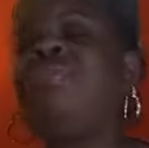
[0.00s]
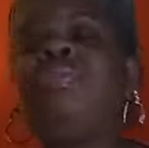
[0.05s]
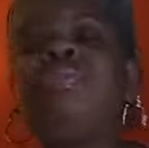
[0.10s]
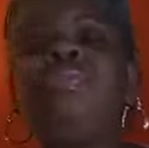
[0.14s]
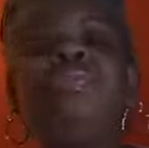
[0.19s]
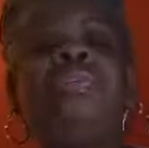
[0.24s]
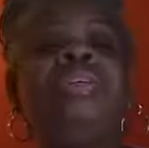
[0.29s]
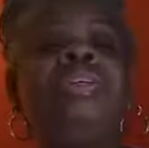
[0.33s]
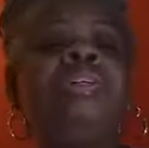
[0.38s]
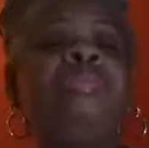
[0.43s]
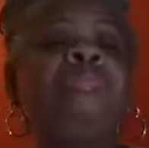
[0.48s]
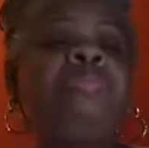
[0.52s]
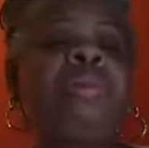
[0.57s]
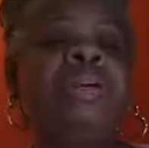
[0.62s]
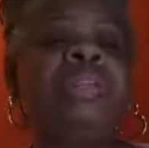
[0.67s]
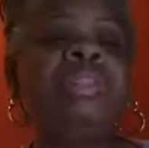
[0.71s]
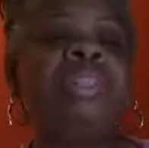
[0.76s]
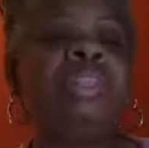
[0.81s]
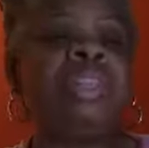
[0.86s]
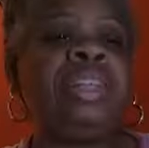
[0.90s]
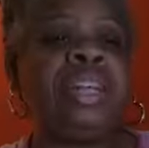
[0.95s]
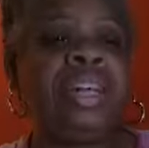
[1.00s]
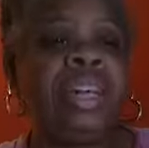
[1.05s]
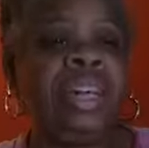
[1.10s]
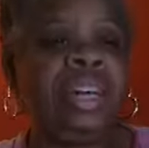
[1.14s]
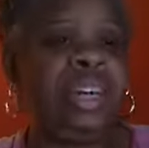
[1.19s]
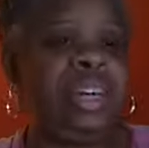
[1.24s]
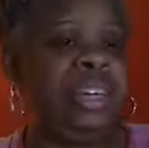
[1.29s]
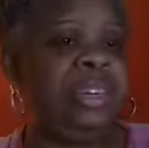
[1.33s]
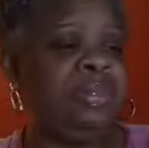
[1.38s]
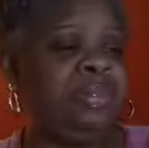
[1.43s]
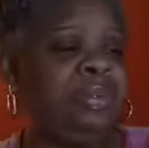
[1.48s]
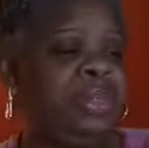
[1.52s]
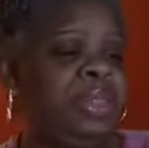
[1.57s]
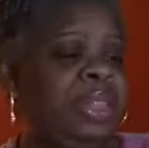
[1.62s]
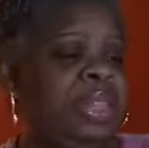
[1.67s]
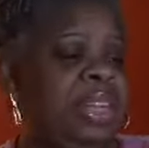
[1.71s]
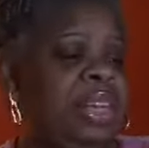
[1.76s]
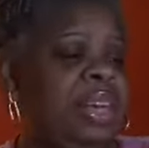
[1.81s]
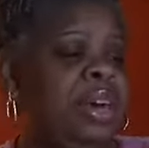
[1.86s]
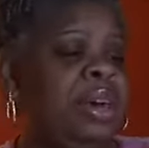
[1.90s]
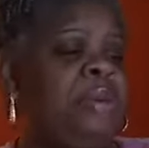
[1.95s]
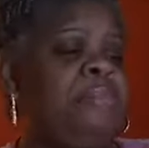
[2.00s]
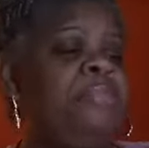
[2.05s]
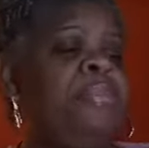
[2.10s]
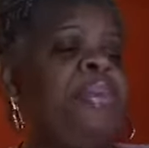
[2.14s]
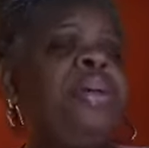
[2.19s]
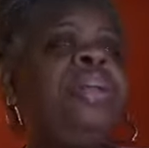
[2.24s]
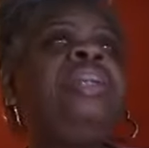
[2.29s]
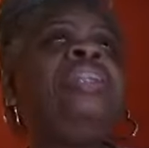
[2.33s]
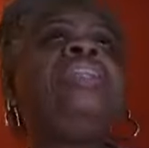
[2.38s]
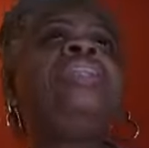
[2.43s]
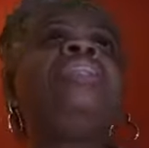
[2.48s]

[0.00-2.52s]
and I don't know nothing about the names,